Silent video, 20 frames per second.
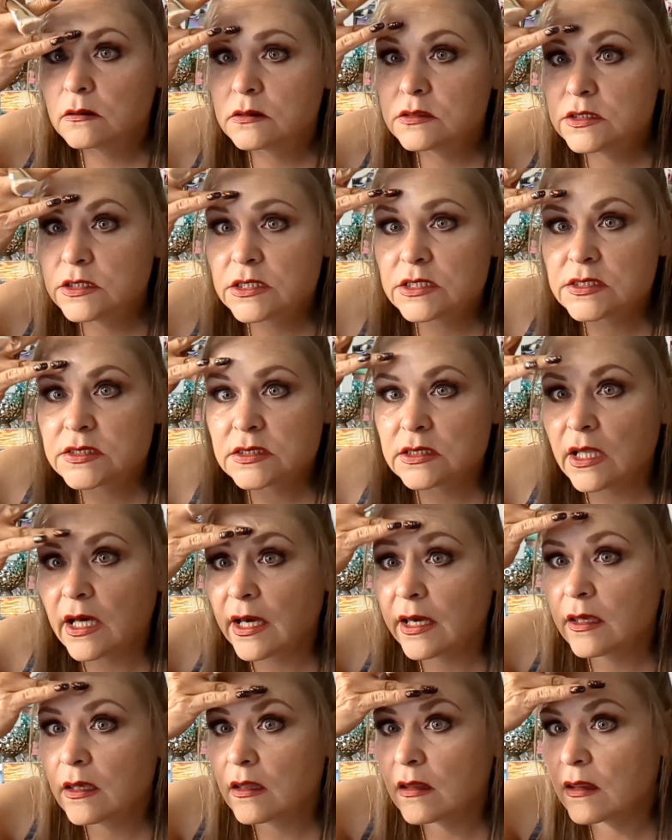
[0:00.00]
Just
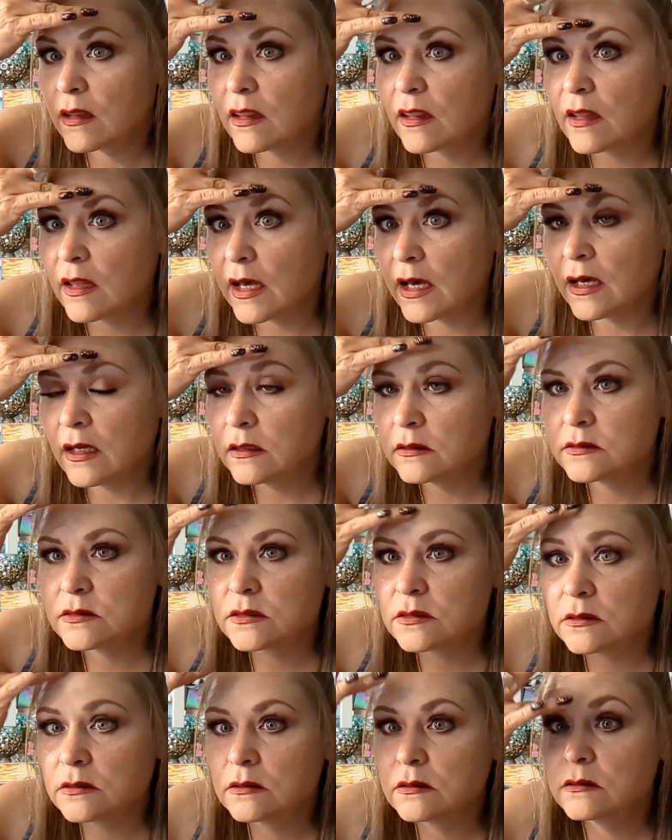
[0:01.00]
like that.
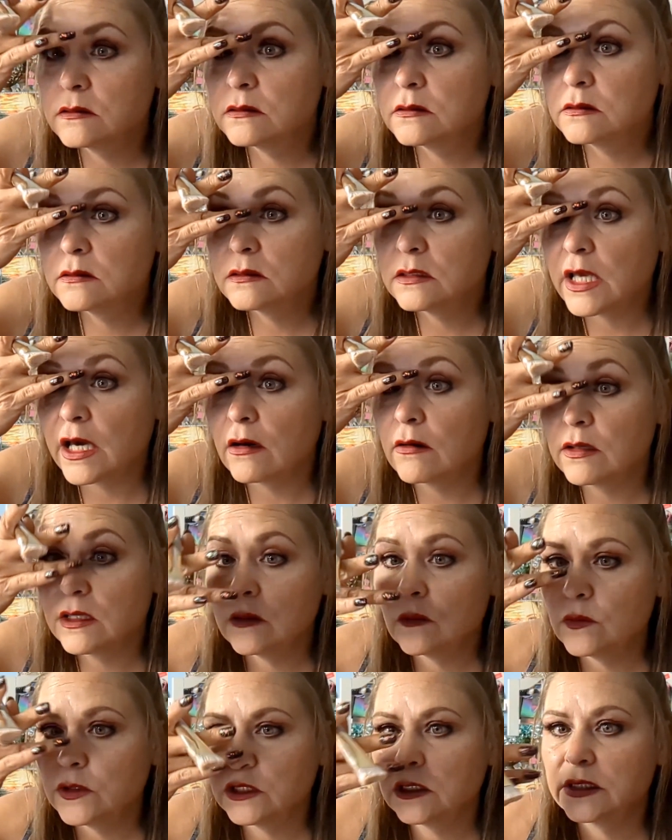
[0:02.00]
Now,
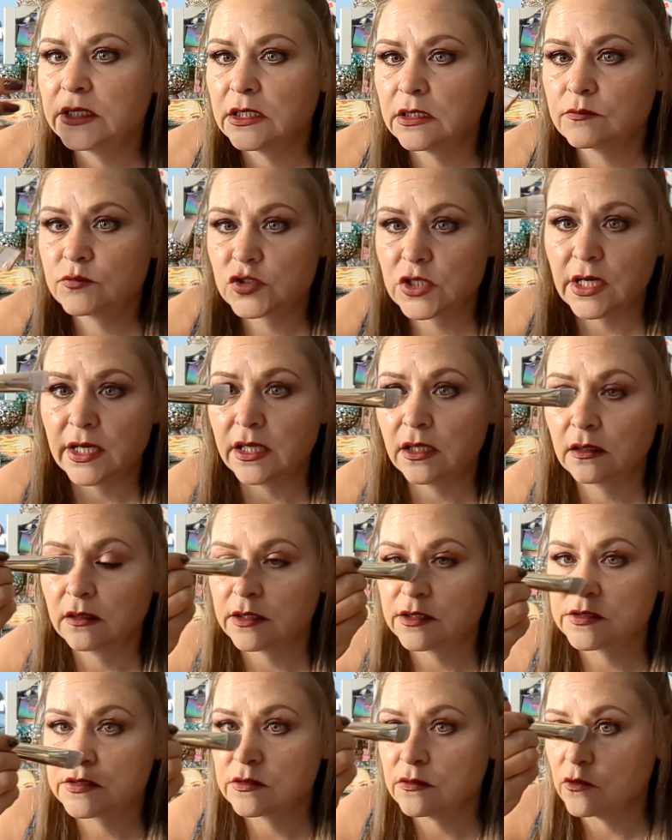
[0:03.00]
it will end up drying
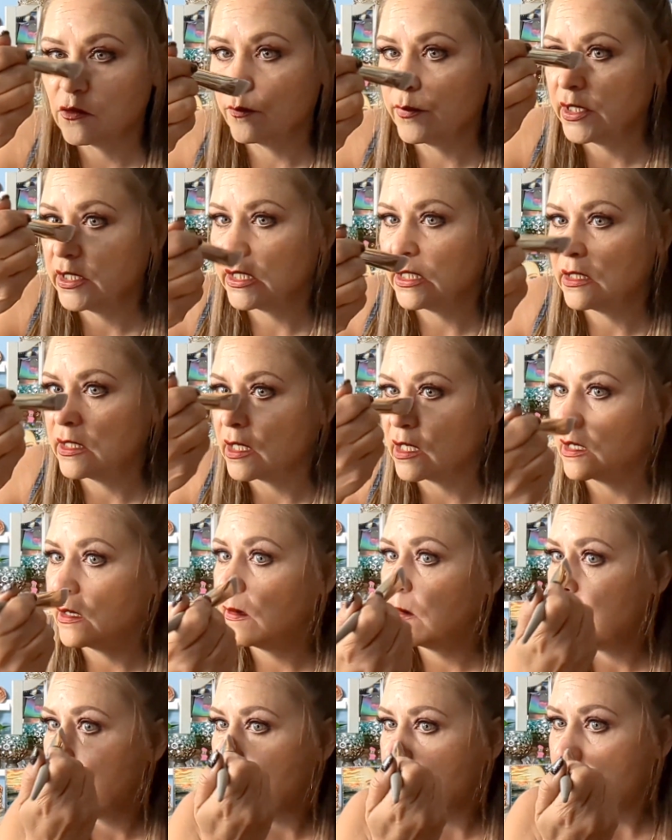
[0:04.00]
clear, so no biggie
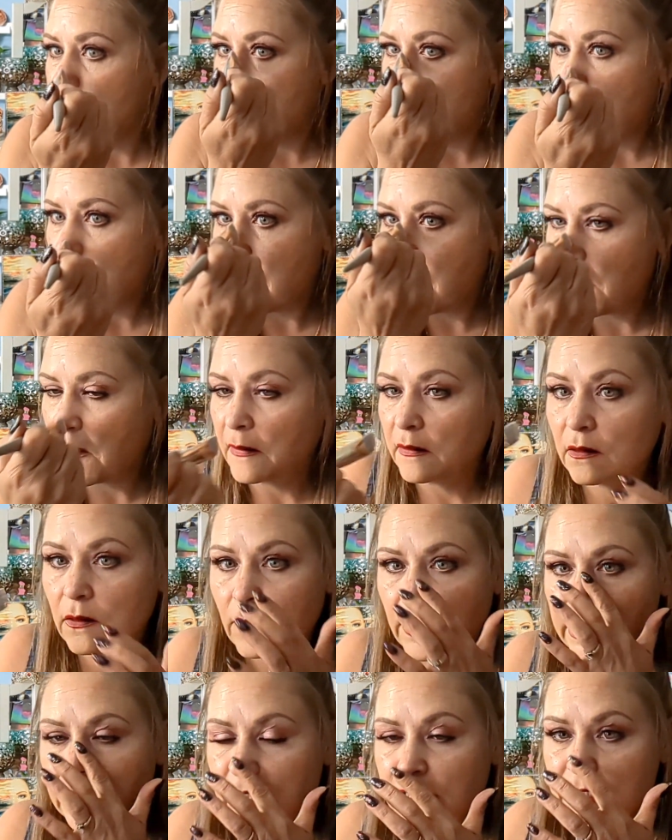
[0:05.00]
there. Go
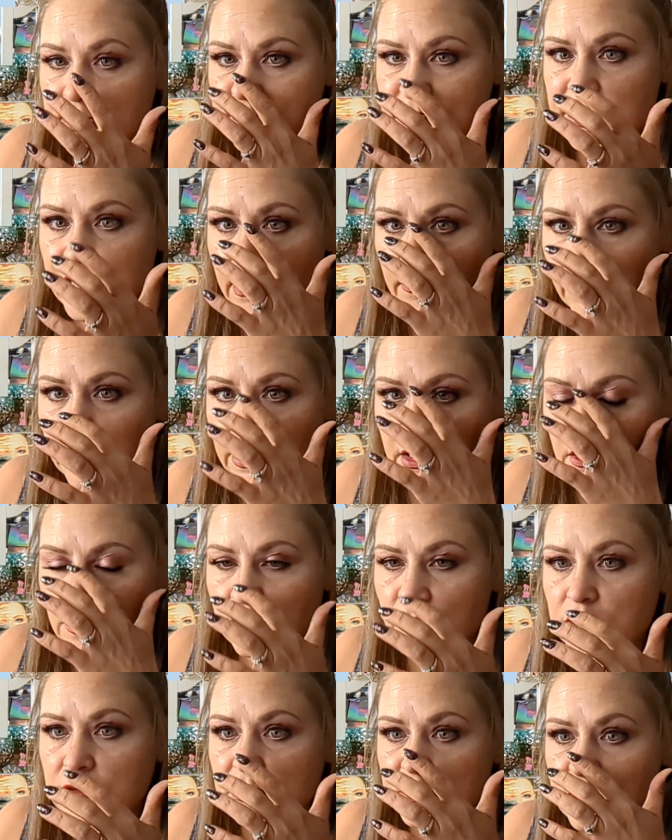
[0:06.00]
ahead and get that side of my
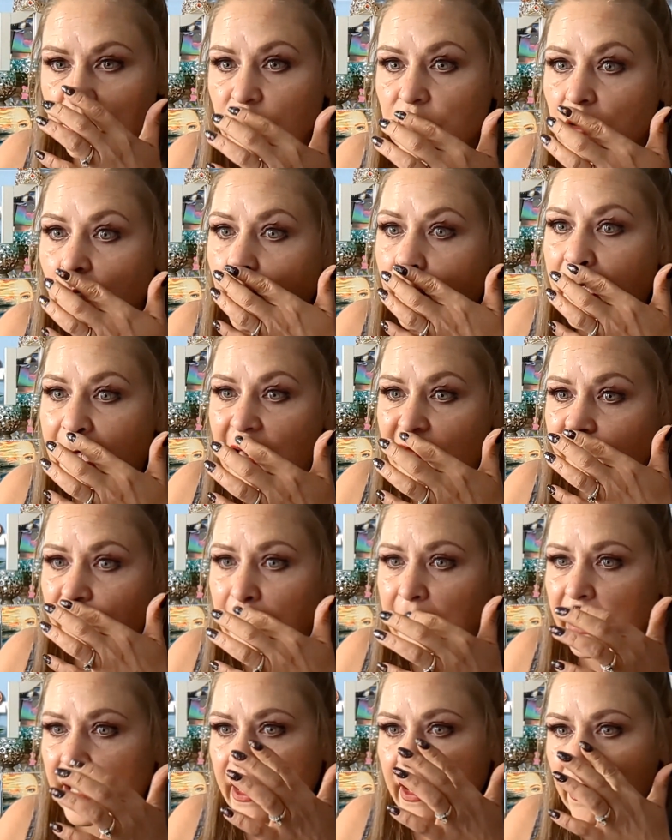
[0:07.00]
nose because I'm going to do half
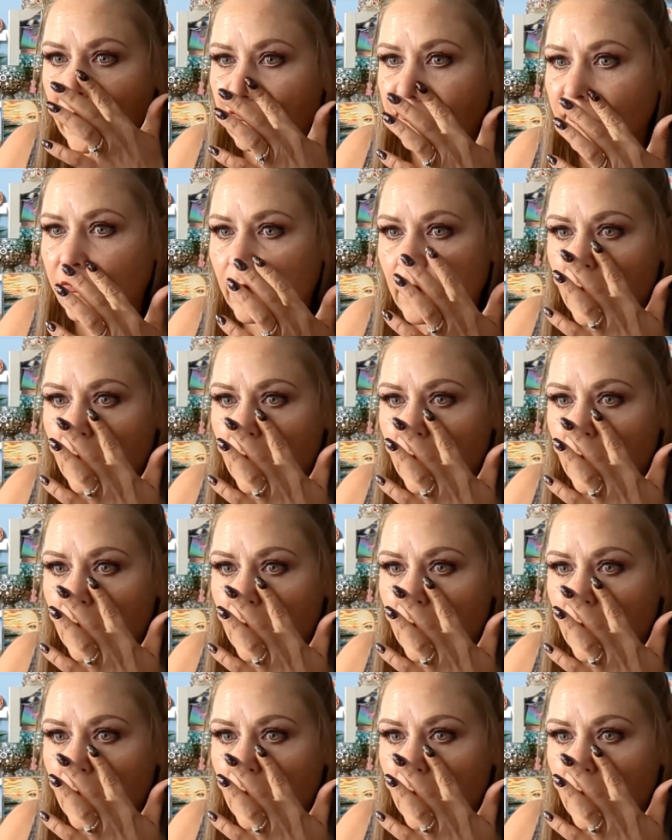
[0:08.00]
and half.